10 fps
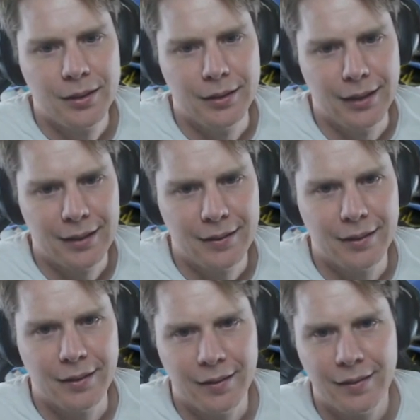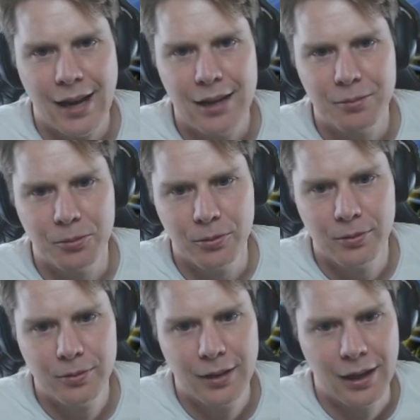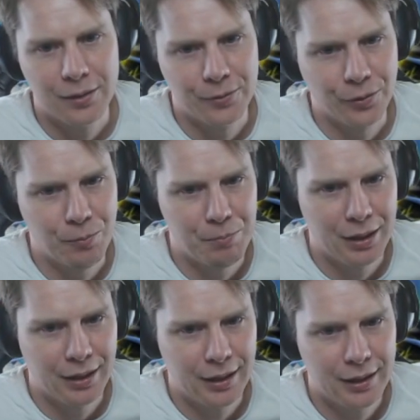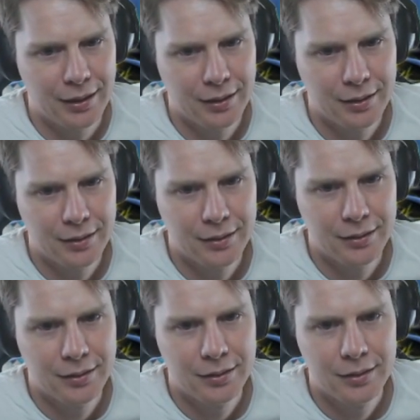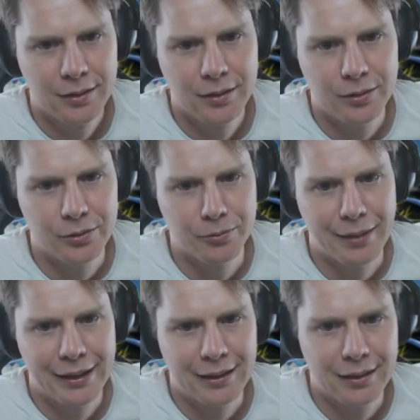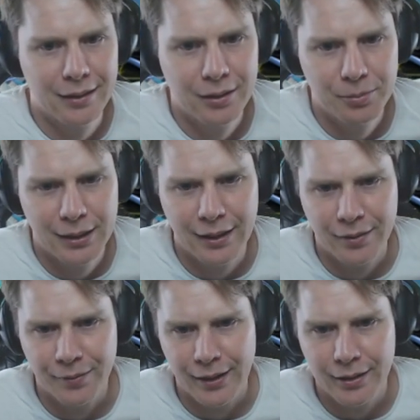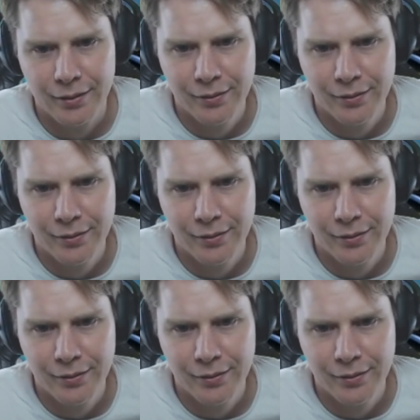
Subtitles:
That's going to disable Gardevoir's ability, which will make it a little bit less effective.